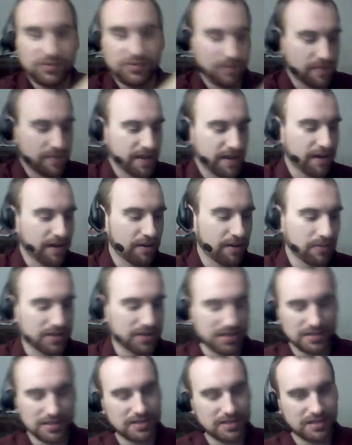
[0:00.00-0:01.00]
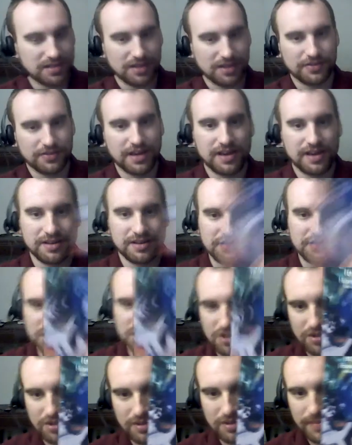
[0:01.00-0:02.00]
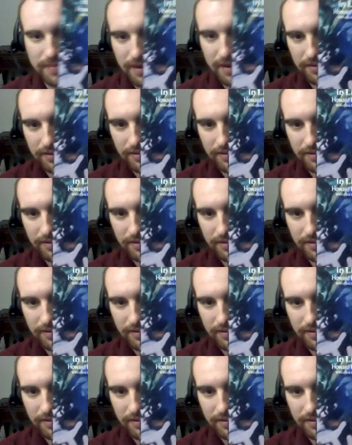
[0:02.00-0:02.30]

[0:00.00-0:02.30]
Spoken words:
from there, which is stuff that I just heard about